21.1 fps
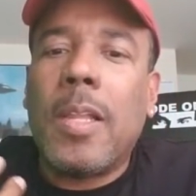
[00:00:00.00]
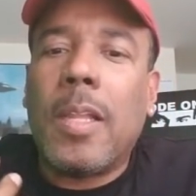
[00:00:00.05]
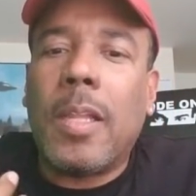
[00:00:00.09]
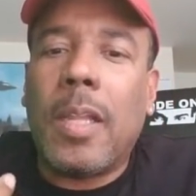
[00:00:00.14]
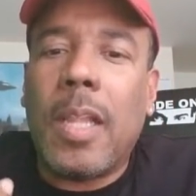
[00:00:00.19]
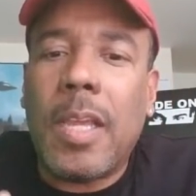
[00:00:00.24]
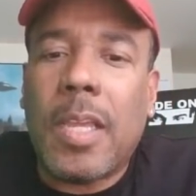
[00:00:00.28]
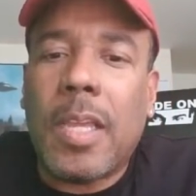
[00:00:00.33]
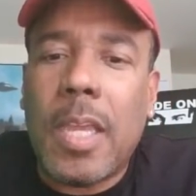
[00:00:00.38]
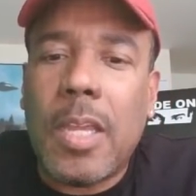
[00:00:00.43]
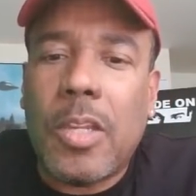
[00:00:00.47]

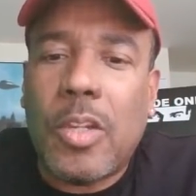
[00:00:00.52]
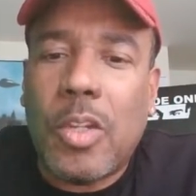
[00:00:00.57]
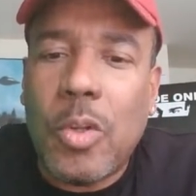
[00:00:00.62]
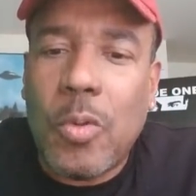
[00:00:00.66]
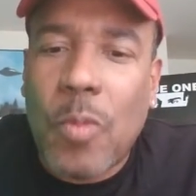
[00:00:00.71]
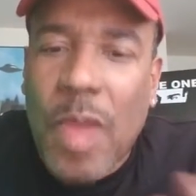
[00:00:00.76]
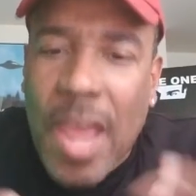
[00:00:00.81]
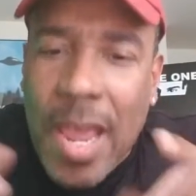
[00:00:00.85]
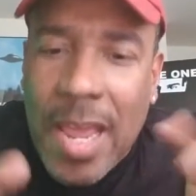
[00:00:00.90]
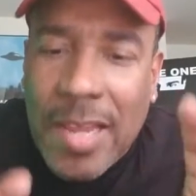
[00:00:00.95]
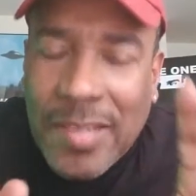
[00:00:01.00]
look at
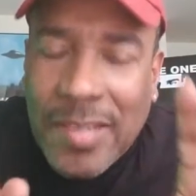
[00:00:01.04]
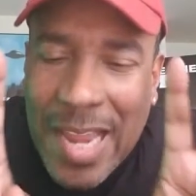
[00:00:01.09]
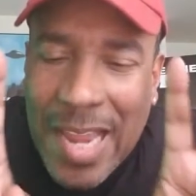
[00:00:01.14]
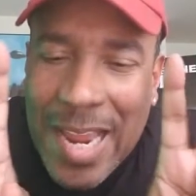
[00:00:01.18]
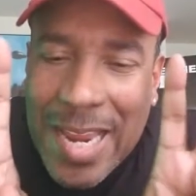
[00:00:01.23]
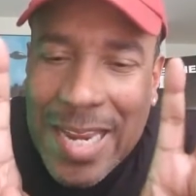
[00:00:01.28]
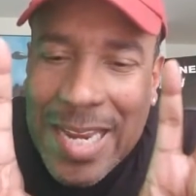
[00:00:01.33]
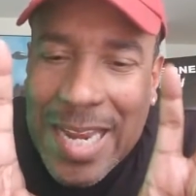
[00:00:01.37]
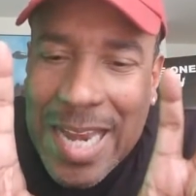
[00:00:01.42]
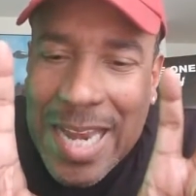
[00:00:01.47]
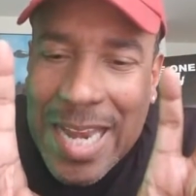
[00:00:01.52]
you as
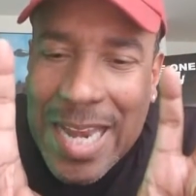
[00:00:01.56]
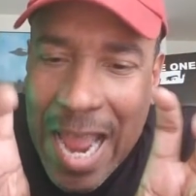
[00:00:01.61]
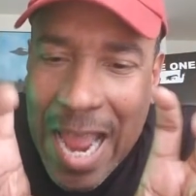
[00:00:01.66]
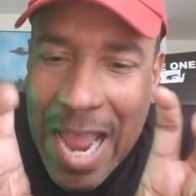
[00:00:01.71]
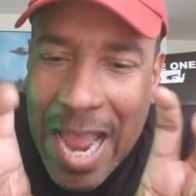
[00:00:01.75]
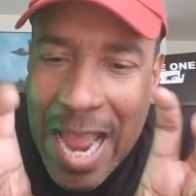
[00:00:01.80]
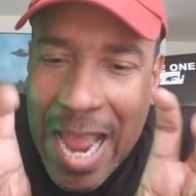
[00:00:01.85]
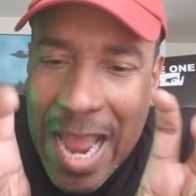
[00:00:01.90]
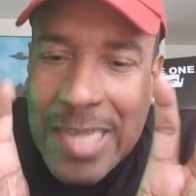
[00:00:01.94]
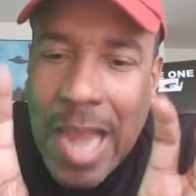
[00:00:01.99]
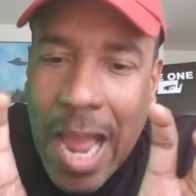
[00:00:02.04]
a
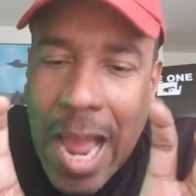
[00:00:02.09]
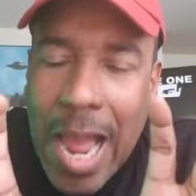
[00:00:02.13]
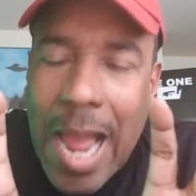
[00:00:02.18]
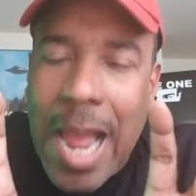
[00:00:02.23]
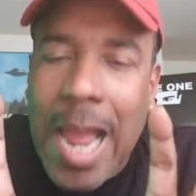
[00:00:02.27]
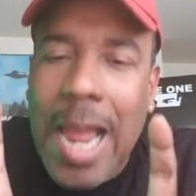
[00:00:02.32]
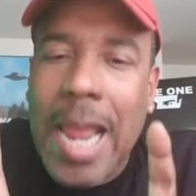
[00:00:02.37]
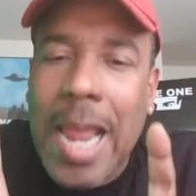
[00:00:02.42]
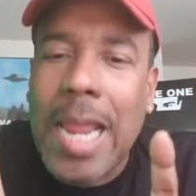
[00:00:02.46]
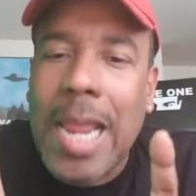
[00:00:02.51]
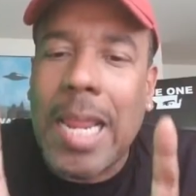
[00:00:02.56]
nice
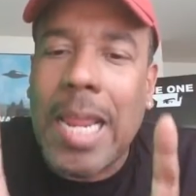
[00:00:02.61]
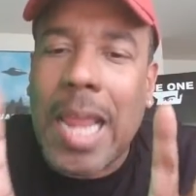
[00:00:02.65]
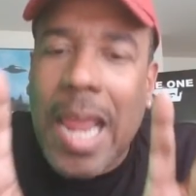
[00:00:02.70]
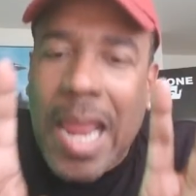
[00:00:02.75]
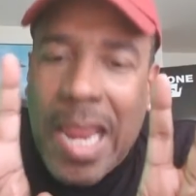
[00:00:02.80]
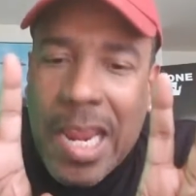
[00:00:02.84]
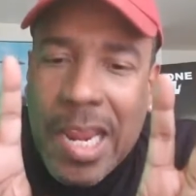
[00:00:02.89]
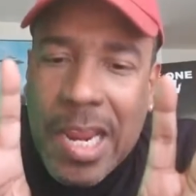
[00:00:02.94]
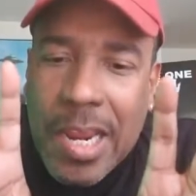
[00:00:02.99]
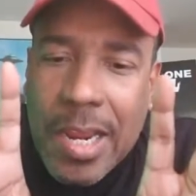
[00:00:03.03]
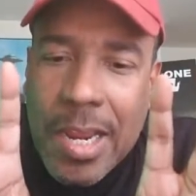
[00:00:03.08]
guy,
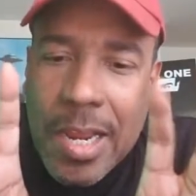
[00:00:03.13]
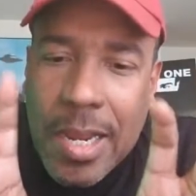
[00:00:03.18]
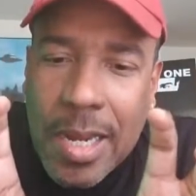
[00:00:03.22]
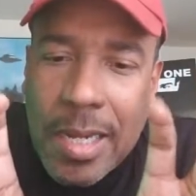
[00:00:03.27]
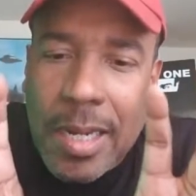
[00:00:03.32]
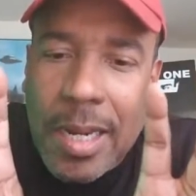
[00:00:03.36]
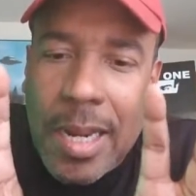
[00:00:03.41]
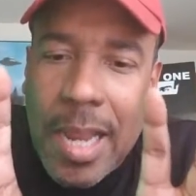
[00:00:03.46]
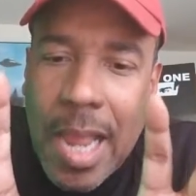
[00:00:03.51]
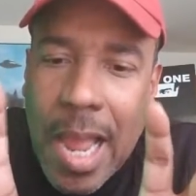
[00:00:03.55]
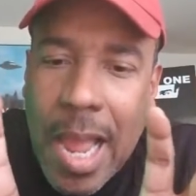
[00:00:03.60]
a
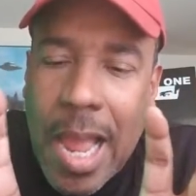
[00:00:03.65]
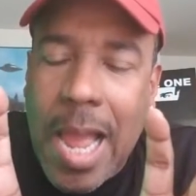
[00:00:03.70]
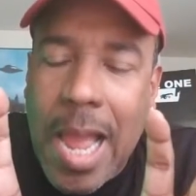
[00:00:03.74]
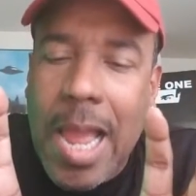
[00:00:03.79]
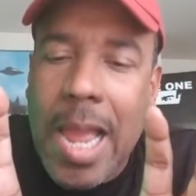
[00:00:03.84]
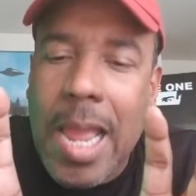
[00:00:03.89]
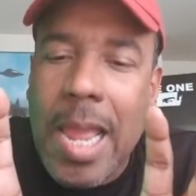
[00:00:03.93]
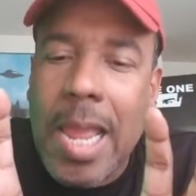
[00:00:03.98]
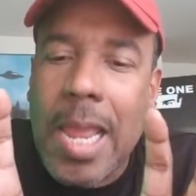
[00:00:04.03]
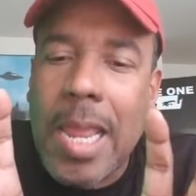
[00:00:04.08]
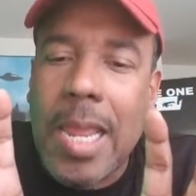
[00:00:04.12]
good
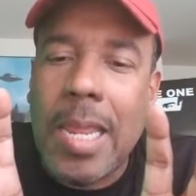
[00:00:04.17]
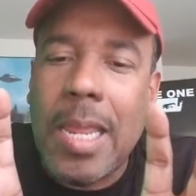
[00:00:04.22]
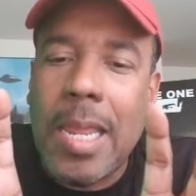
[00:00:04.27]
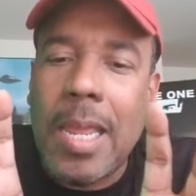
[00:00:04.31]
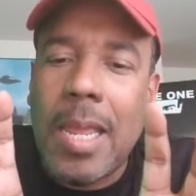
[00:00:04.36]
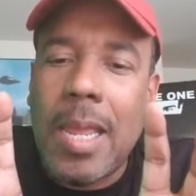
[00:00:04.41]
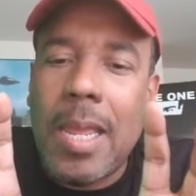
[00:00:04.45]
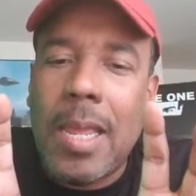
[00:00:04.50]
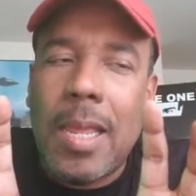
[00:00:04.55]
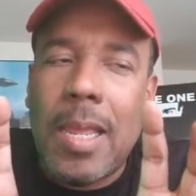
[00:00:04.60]
guy,